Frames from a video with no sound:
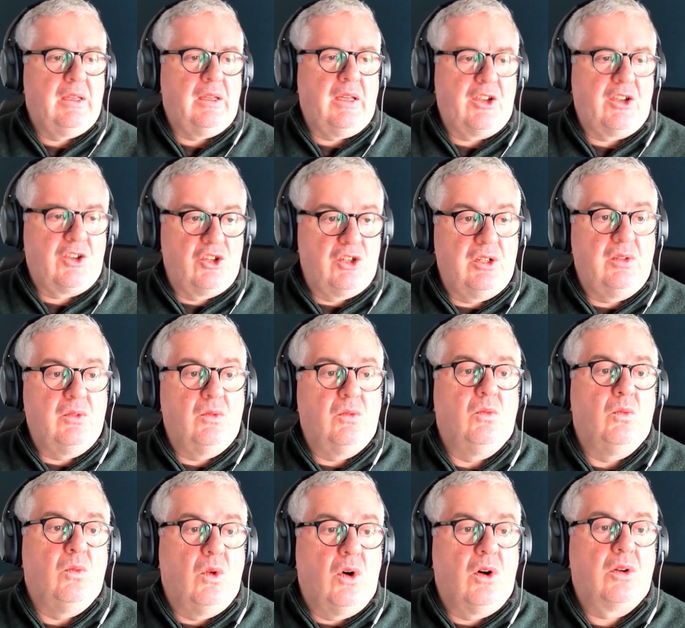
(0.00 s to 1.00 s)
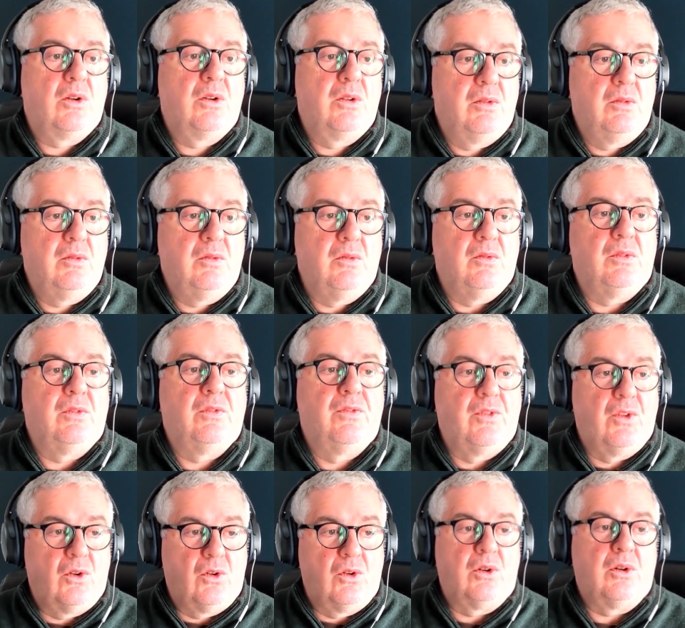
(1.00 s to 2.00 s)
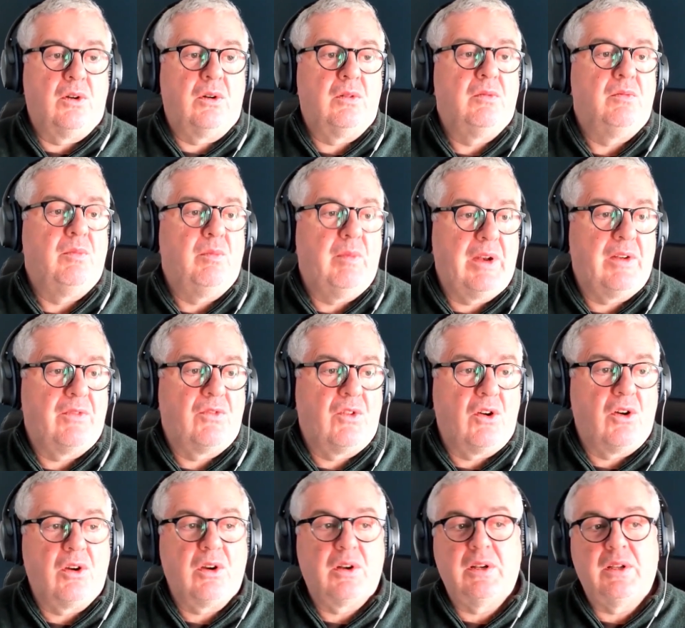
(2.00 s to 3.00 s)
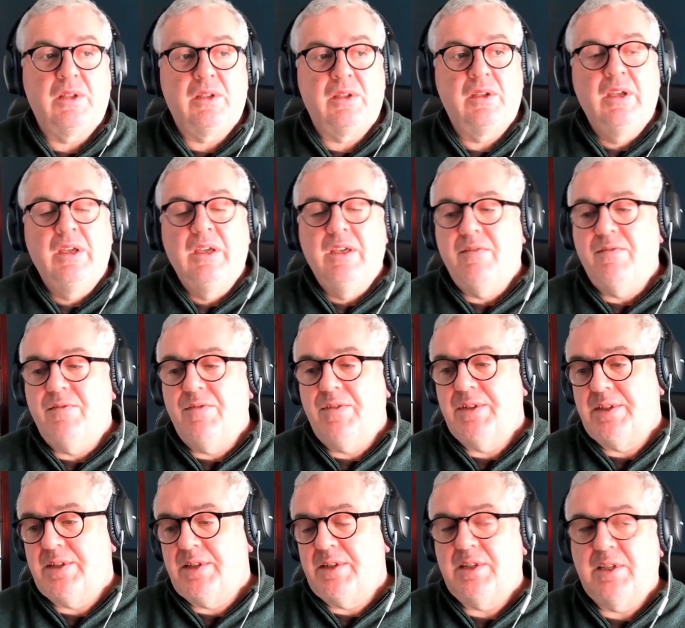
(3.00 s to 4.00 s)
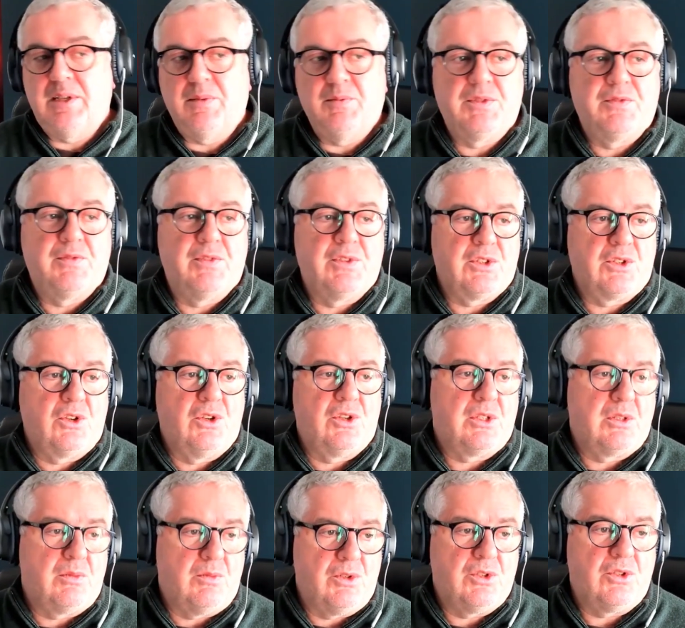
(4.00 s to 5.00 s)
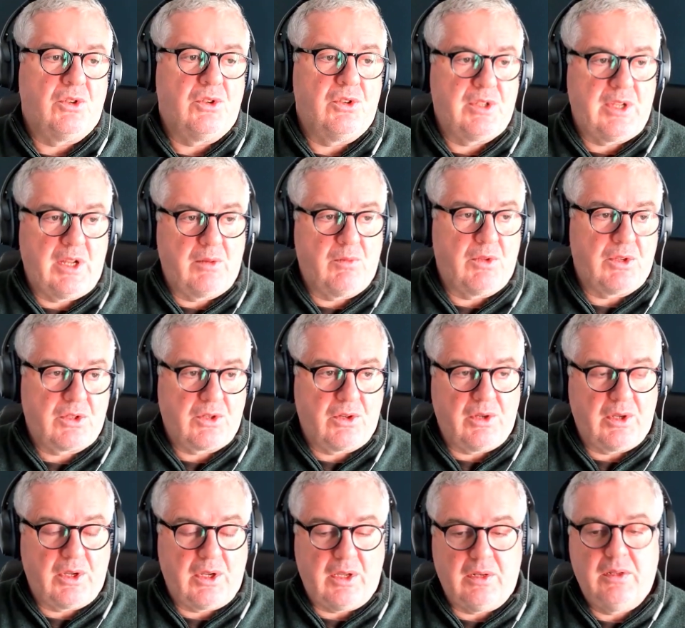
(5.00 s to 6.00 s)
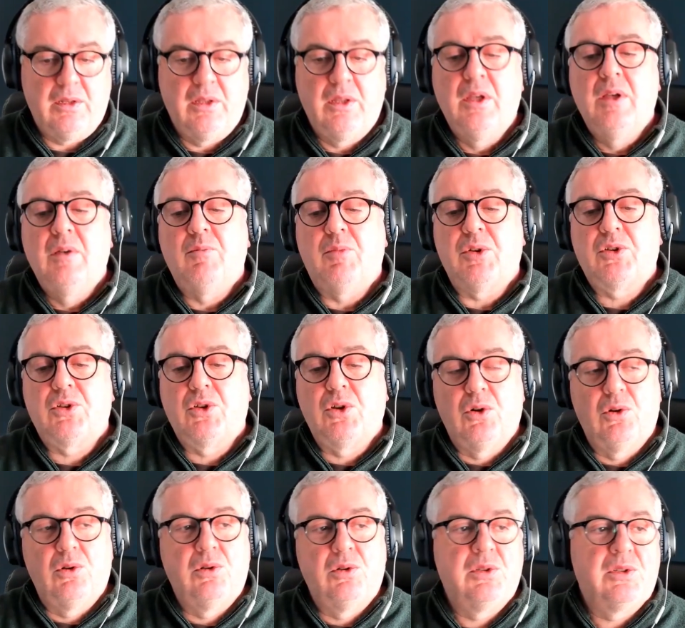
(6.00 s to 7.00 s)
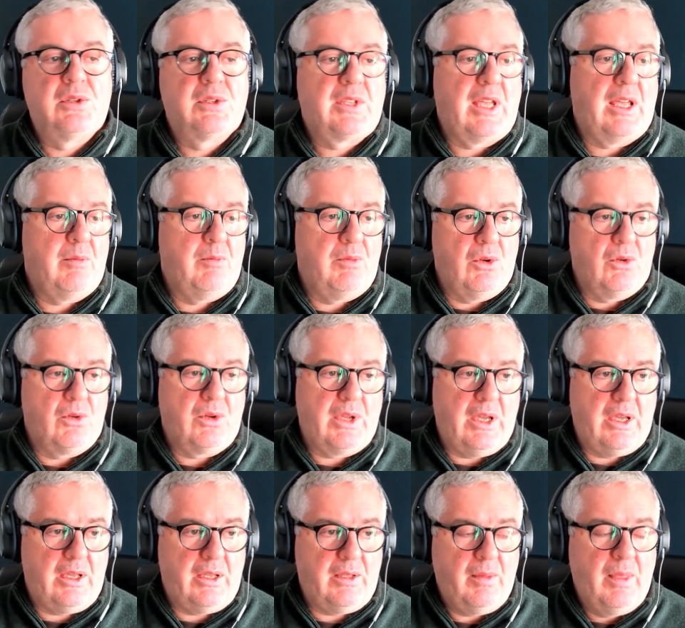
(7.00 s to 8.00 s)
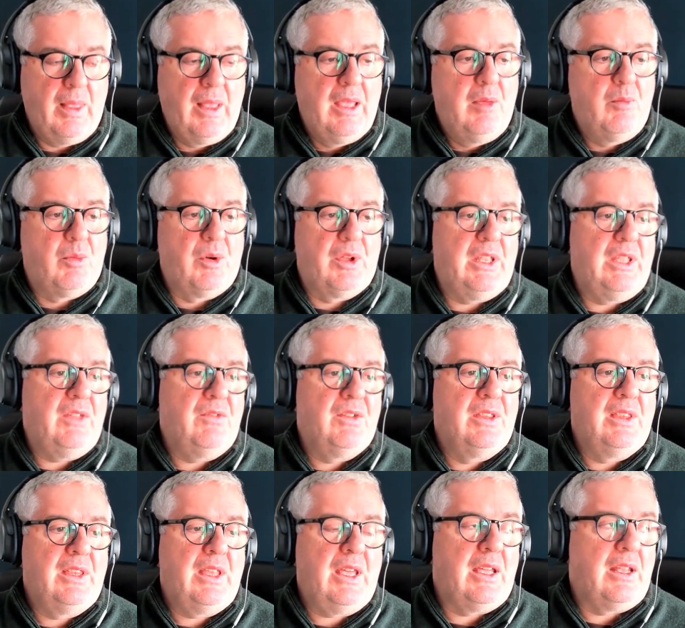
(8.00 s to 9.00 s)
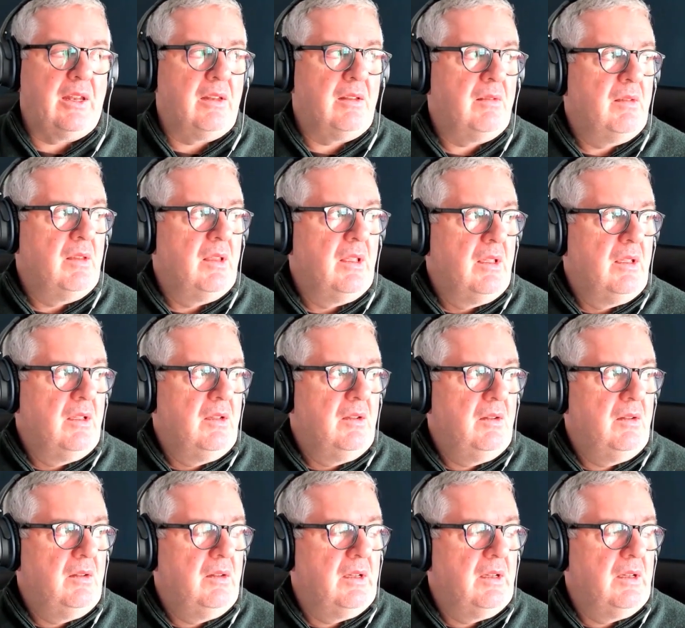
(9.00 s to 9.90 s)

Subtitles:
Actually walk the floor metaphorically, visit teams, visit customers, understand what's going on. But goals can be okay. But even then,